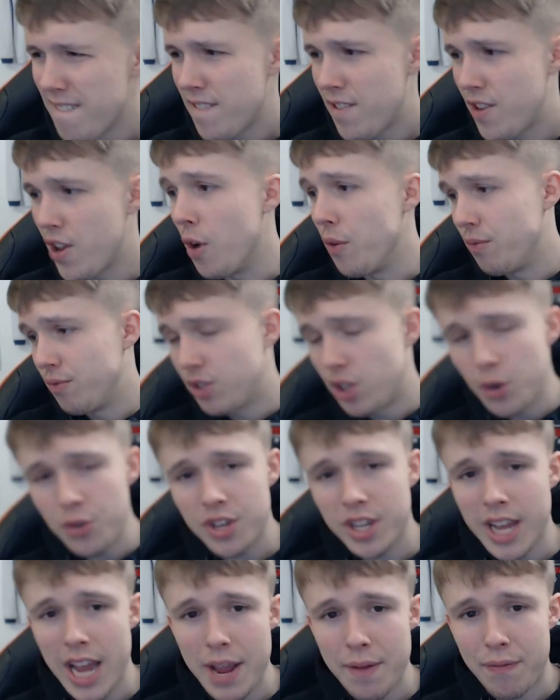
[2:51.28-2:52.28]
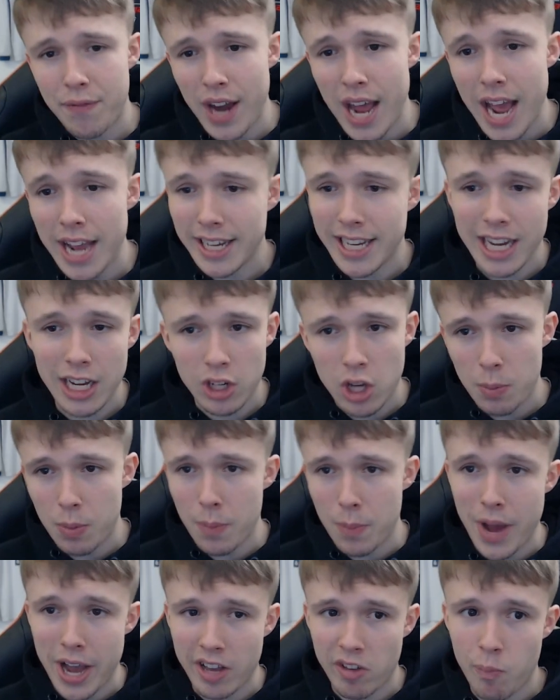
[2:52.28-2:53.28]
So 200k for that, get a couple
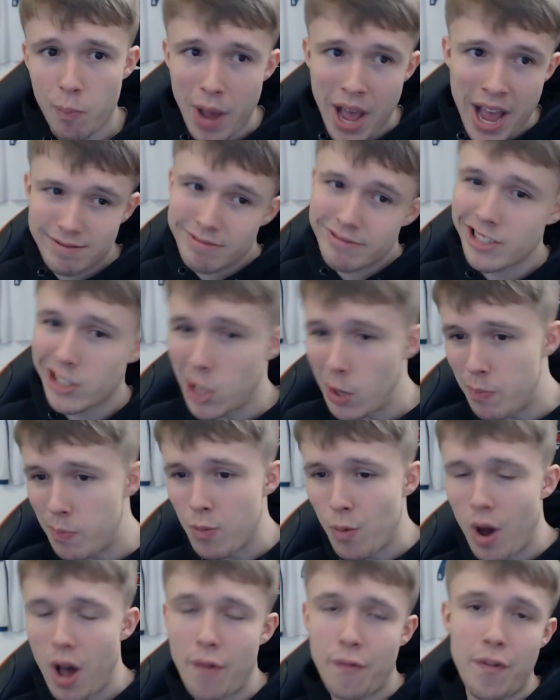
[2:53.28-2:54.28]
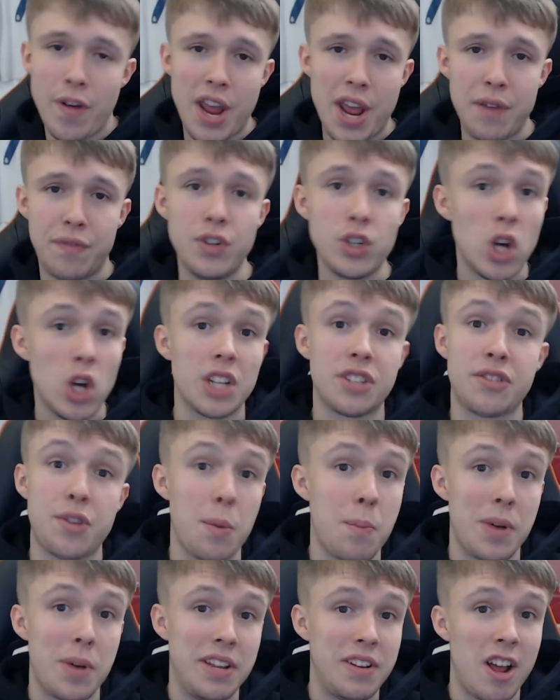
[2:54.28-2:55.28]
of packs back, could be worth it. If you guys have
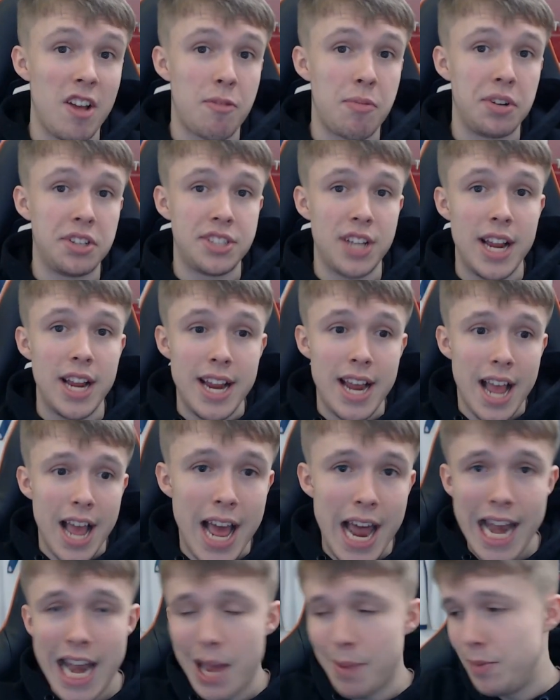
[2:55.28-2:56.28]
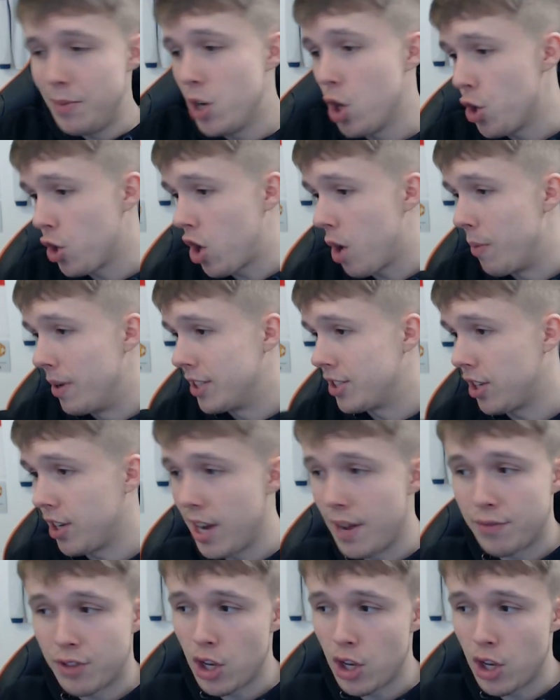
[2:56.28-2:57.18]
completed the SBC, let me know in the comments, I'd love to